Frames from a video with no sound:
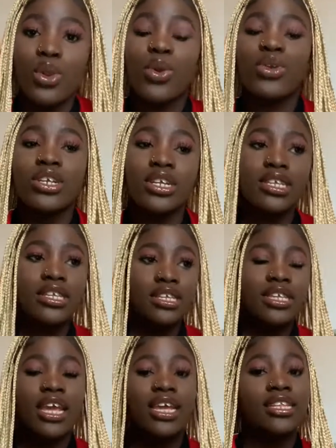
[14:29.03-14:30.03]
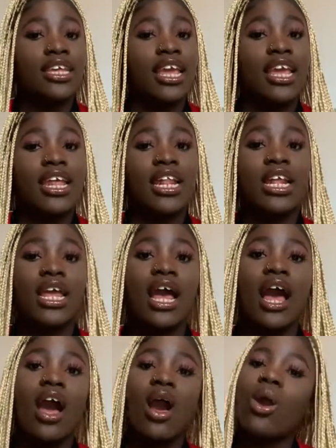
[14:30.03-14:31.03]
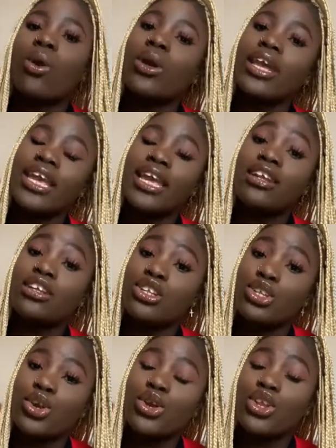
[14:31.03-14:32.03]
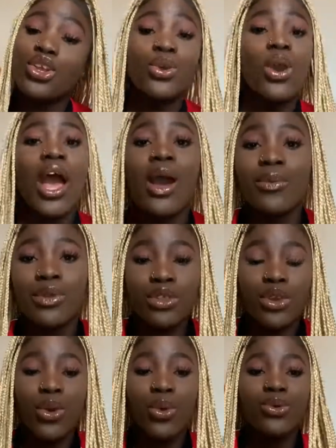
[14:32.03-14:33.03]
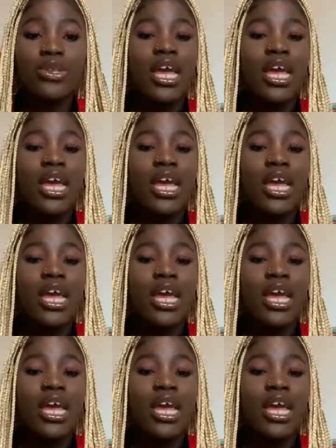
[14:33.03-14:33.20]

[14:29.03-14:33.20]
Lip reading: Just say it and I'll get it done. You know how it goes.